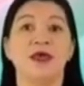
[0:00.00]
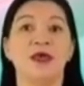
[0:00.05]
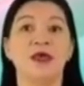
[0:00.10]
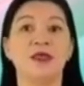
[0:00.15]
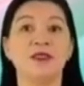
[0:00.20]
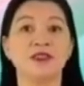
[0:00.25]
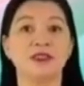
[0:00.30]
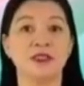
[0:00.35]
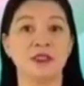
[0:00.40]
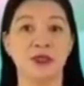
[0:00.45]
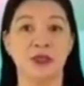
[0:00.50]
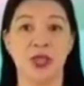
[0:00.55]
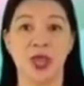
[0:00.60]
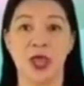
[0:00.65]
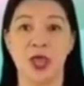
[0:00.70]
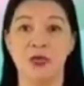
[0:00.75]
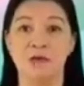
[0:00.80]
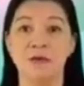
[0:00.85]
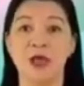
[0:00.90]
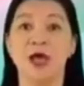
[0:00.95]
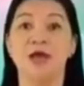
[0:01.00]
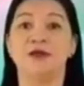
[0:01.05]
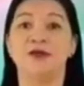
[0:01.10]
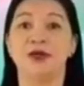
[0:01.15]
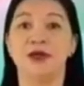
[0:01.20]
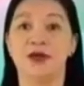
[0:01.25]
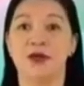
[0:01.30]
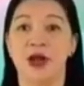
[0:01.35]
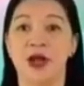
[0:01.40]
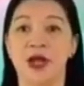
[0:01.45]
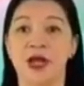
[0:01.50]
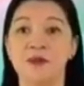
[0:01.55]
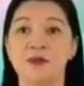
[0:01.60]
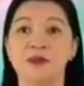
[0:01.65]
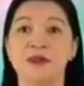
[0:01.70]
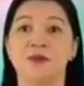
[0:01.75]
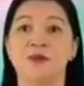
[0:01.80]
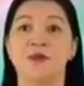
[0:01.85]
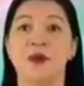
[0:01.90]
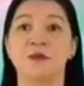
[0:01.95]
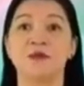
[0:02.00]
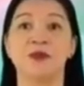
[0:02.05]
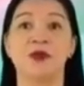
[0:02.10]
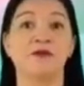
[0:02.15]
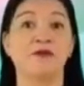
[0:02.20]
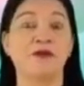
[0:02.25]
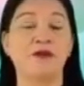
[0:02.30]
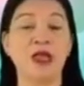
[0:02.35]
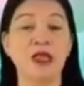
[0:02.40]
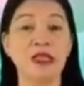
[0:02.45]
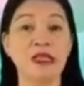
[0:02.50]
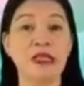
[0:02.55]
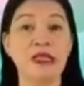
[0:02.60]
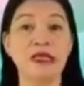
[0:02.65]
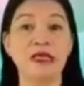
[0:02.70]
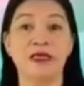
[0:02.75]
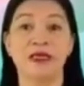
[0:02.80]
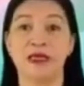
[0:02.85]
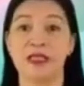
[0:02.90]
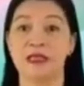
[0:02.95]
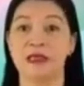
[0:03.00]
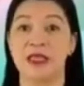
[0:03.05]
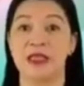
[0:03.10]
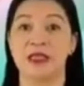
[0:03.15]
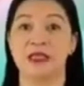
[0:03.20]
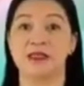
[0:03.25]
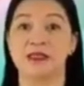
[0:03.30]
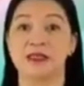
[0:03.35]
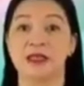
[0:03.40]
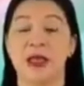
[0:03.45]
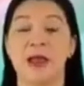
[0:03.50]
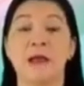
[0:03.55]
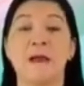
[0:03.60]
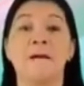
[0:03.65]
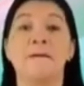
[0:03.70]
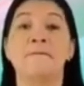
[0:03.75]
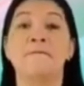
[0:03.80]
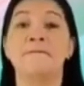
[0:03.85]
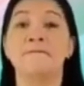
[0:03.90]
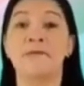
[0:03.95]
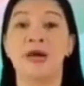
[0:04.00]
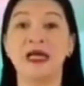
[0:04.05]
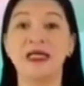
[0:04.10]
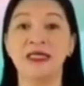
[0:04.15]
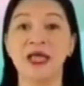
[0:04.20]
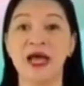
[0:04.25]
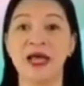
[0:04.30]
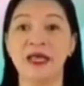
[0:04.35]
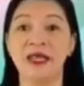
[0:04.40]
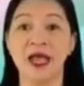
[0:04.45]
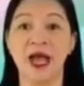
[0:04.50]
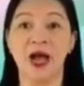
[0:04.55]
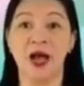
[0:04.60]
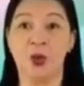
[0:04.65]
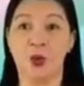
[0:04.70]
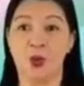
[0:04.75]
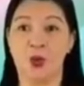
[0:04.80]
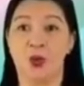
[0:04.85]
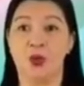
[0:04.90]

Its name derives from the friendly greetings, Madayaw,